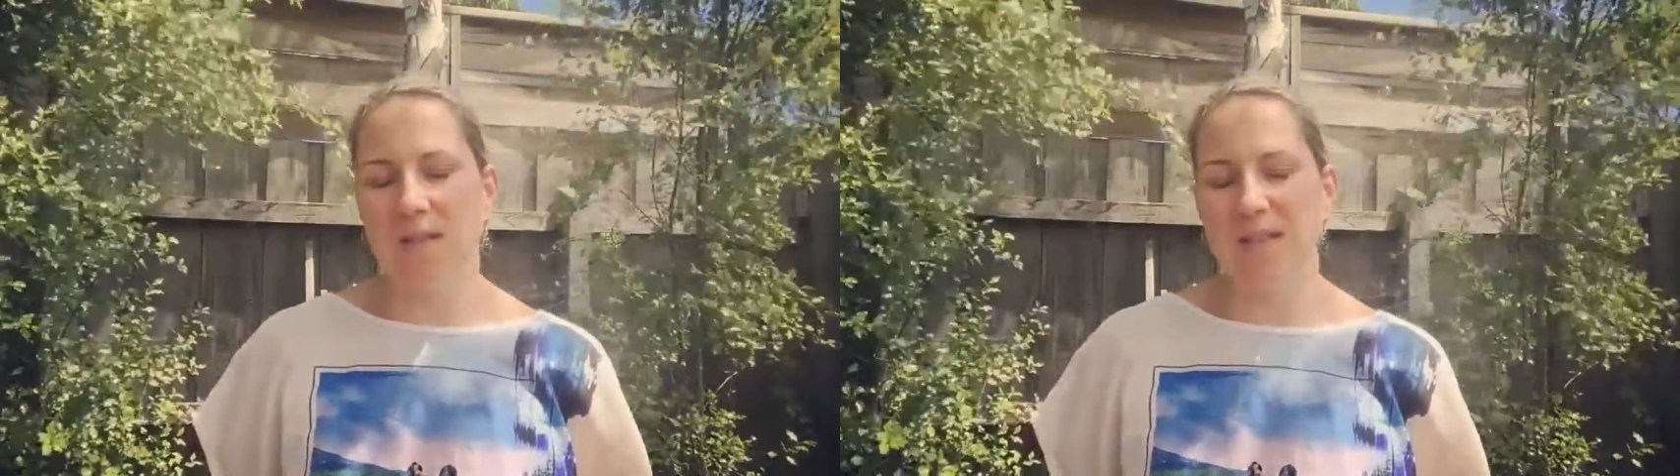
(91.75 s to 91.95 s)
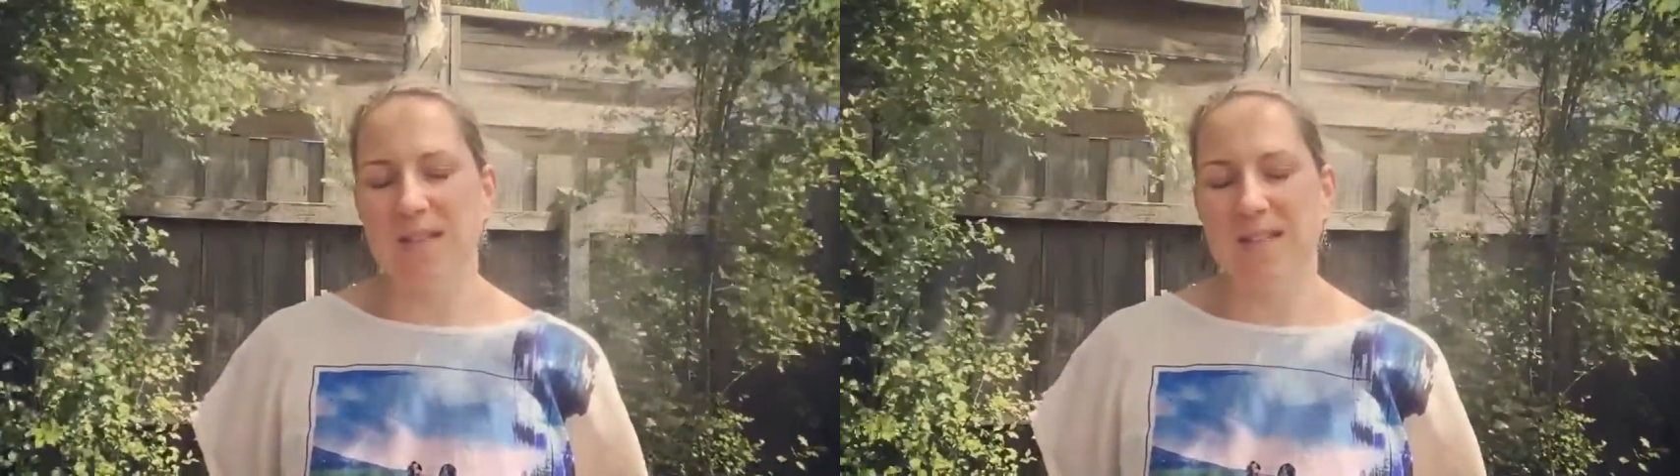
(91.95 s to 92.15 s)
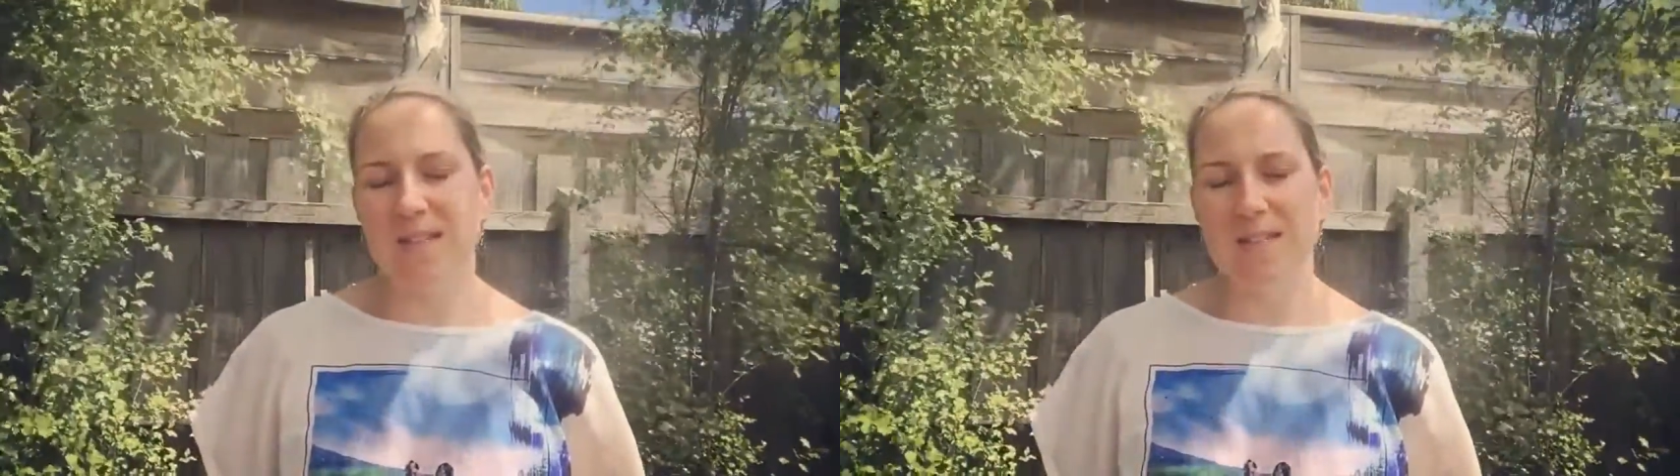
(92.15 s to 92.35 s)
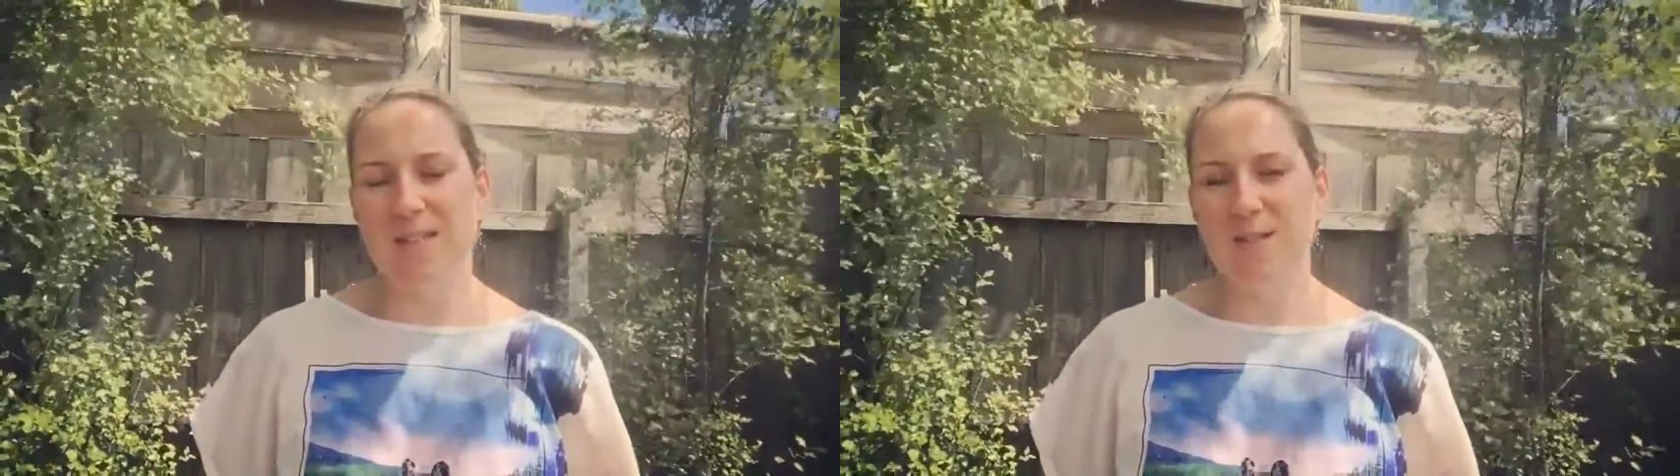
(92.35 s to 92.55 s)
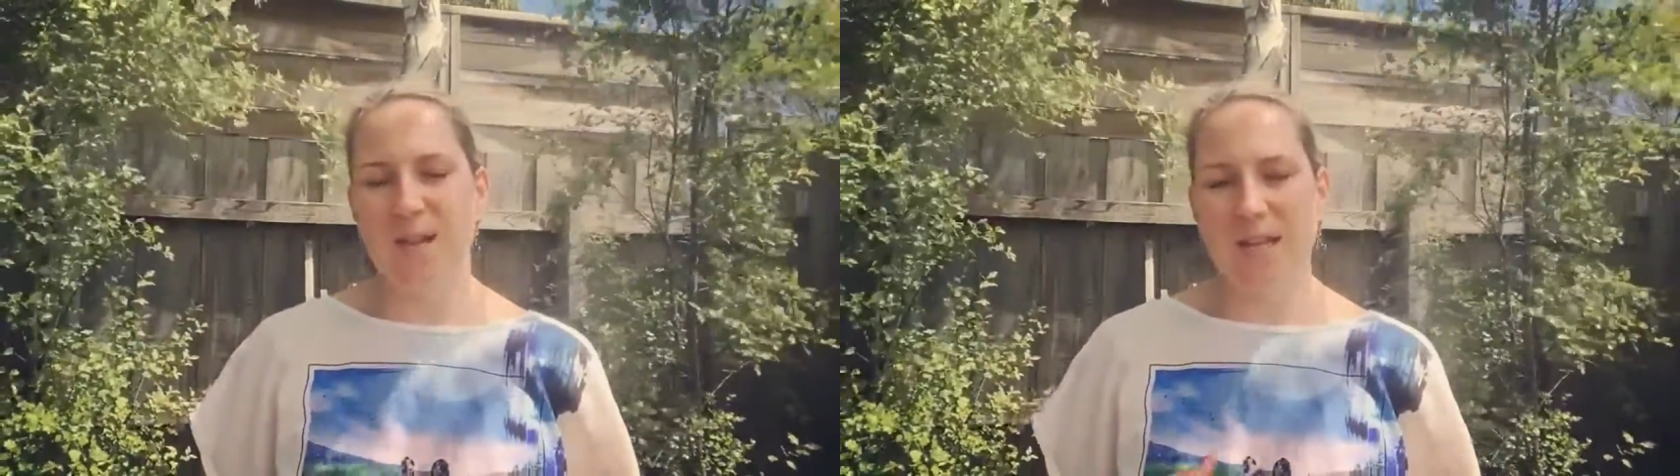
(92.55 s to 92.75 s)
And it's,
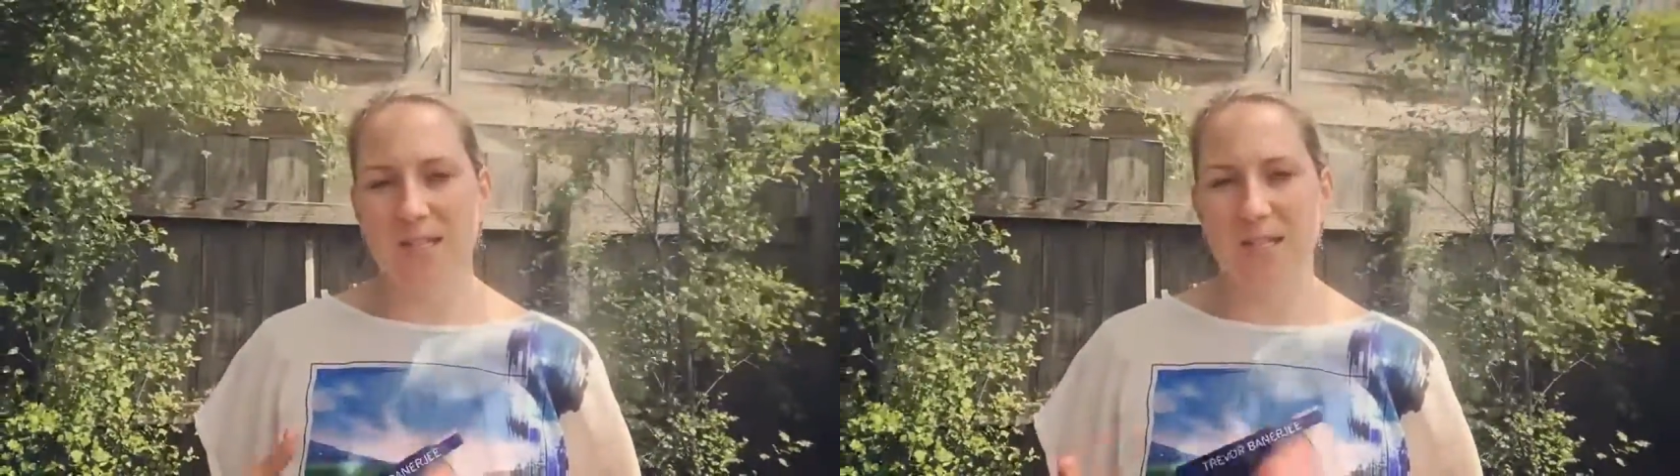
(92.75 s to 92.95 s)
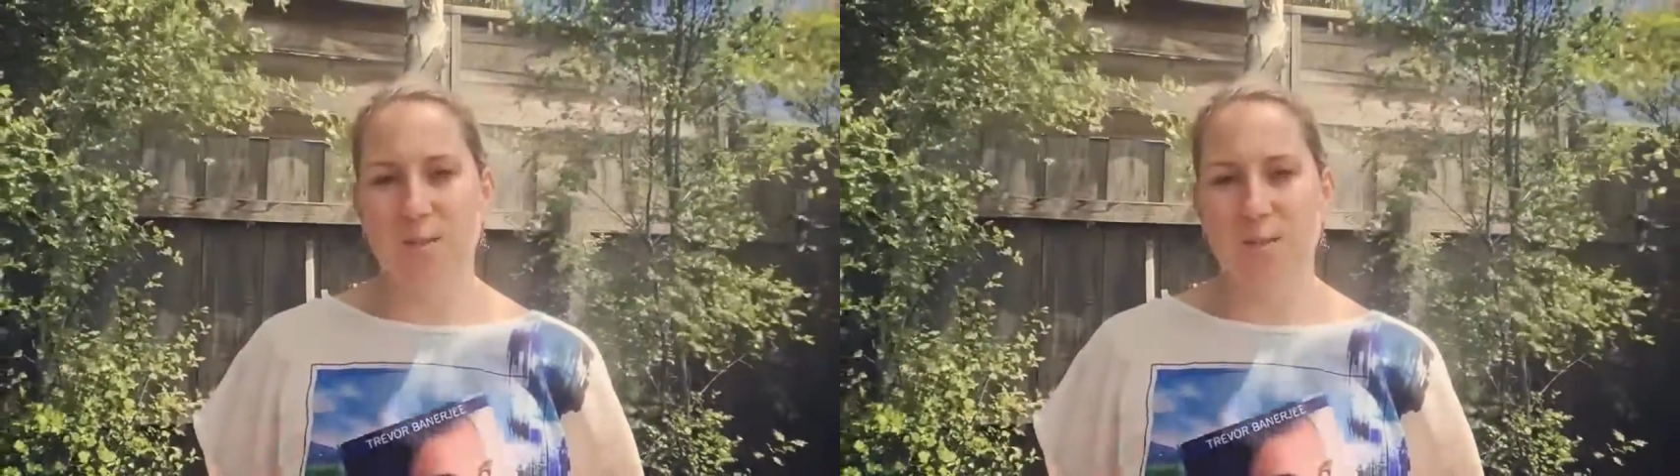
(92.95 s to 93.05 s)
you know, actually